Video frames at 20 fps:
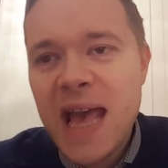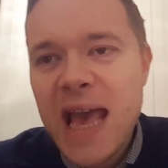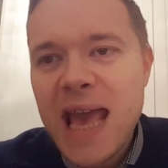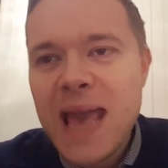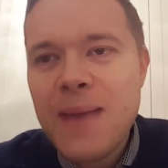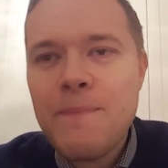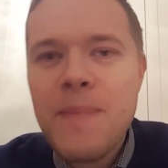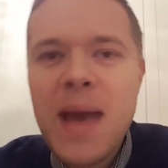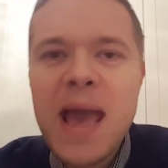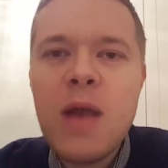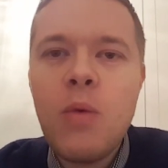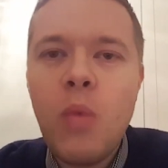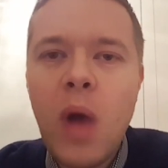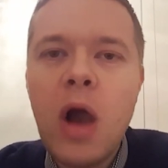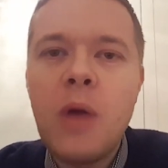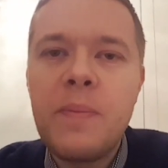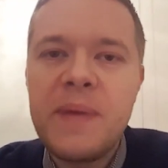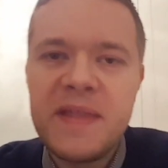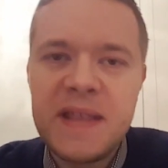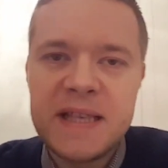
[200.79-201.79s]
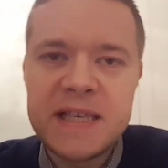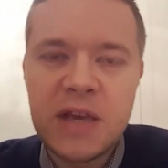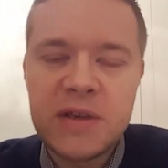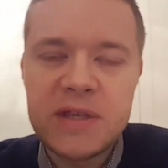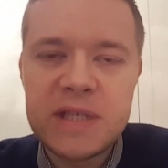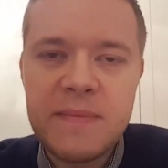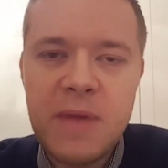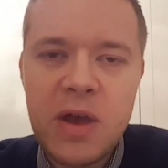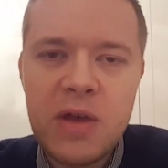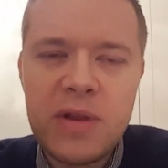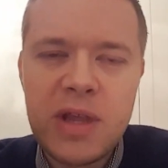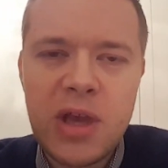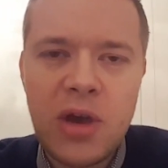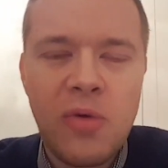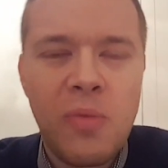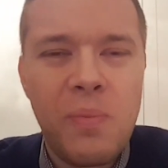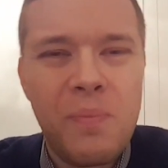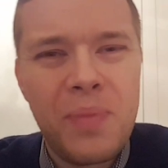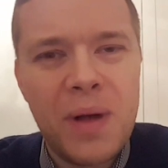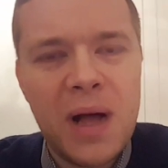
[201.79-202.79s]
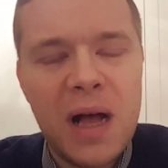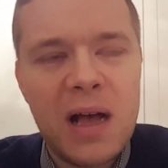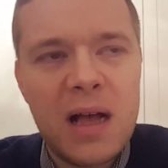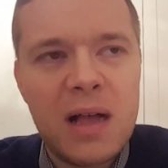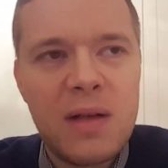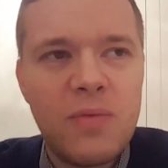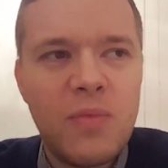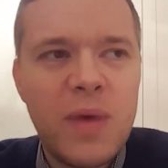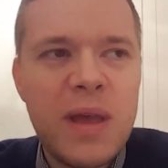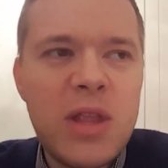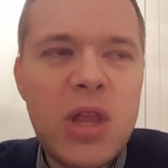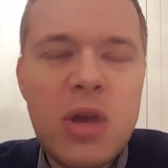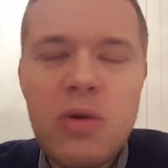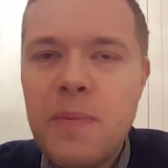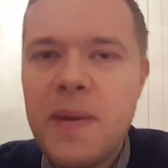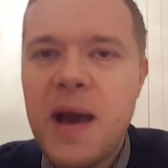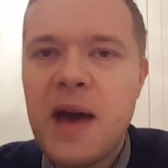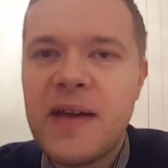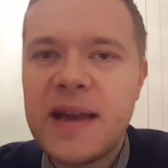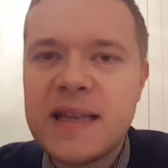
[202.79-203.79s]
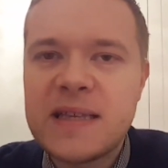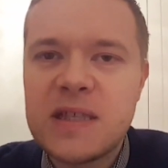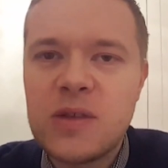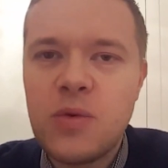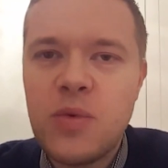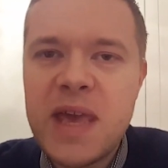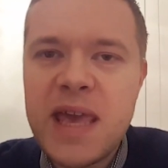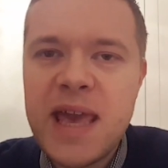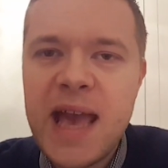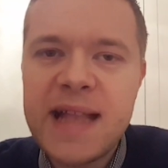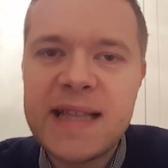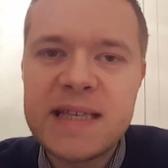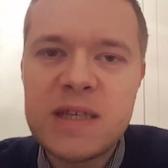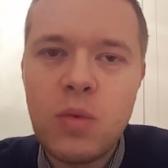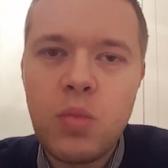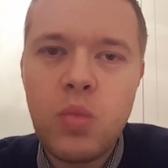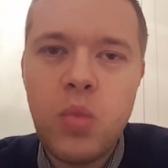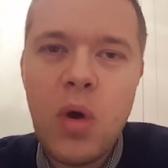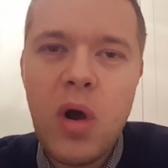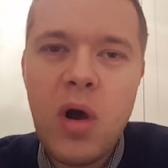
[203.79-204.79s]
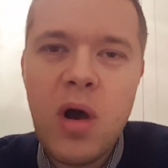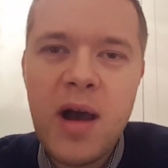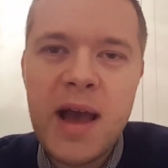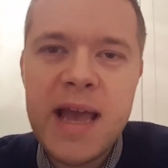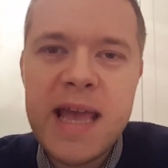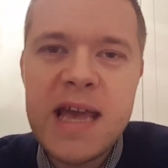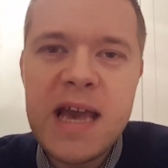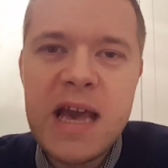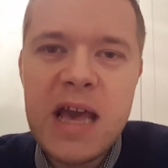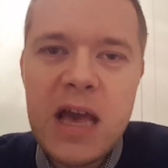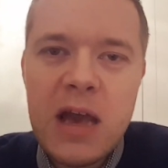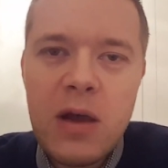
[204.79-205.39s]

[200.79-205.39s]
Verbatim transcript: It may well be the testimonial, but we knew about that at the weekend, so why